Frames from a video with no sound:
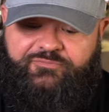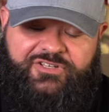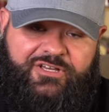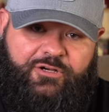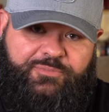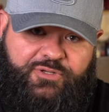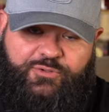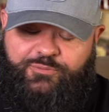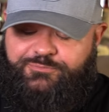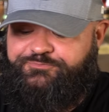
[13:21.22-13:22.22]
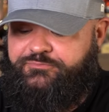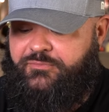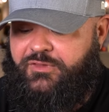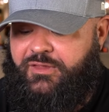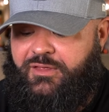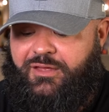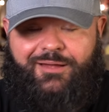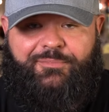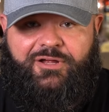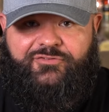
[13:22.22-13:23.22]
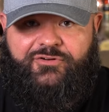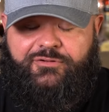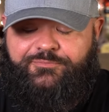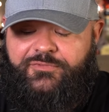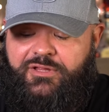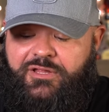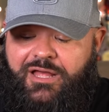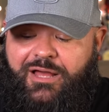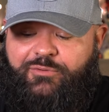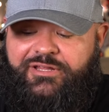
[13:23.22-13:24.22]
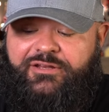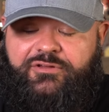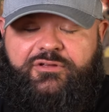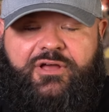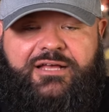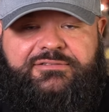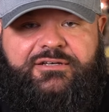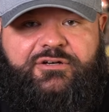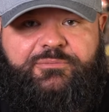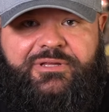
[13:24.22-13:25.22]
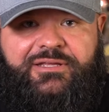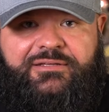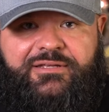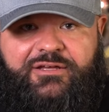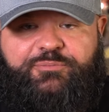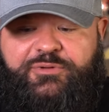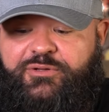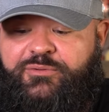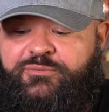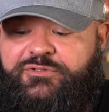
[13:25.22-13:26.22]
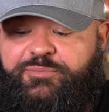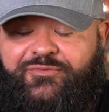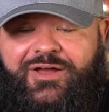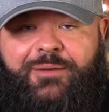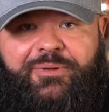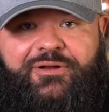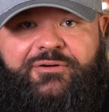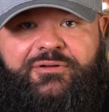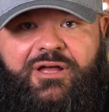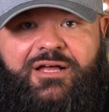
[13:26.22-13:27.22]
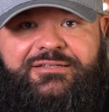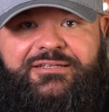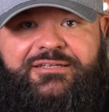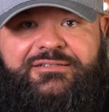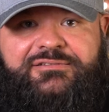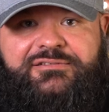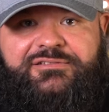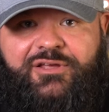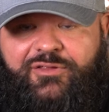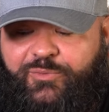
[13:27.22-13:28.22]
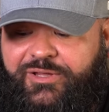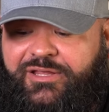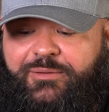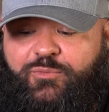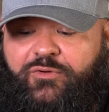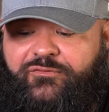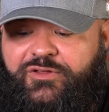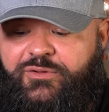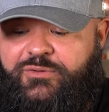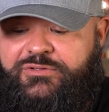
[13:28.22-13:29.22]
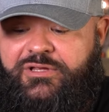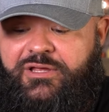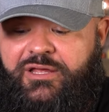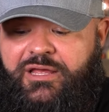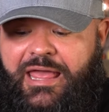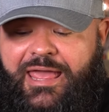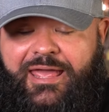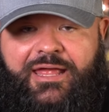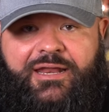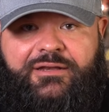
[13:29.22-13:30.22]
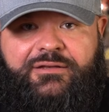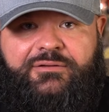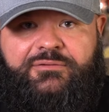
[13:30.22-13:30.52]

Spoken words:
to help you. I'm not drunk. I would lean on you guys to help me, to help you, to provide better content so that we can get more views and